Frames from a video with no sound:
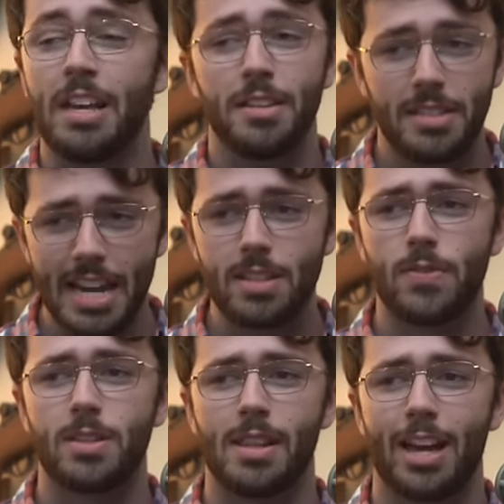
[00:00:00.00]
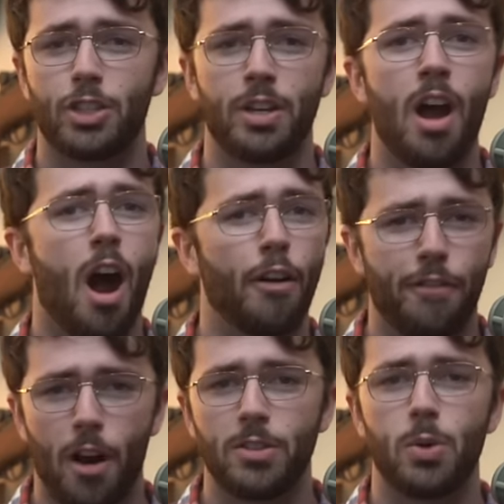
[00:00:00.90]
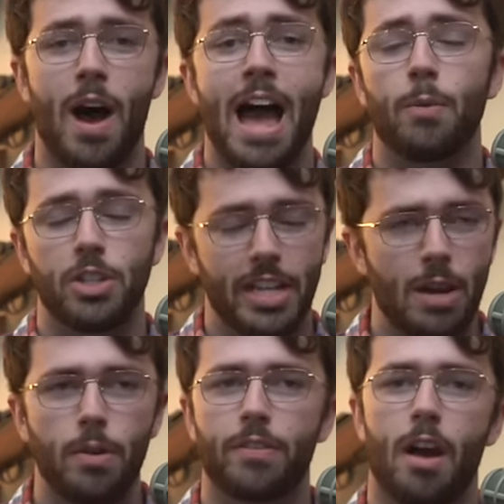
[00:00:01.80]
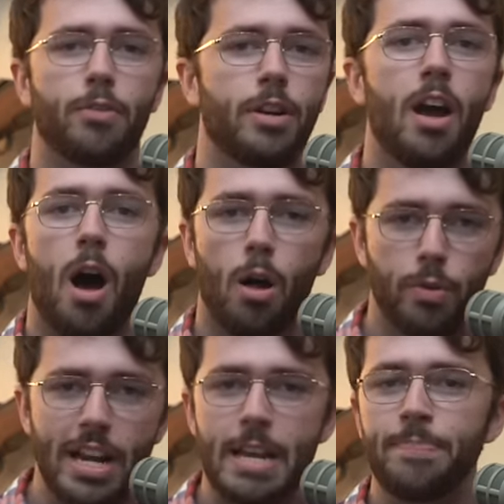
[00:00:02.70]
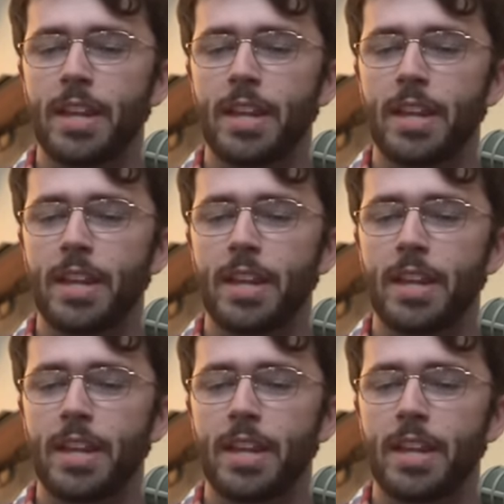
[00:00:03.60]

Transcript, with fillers: The stakes of this election are far too high, which again, we've covered already.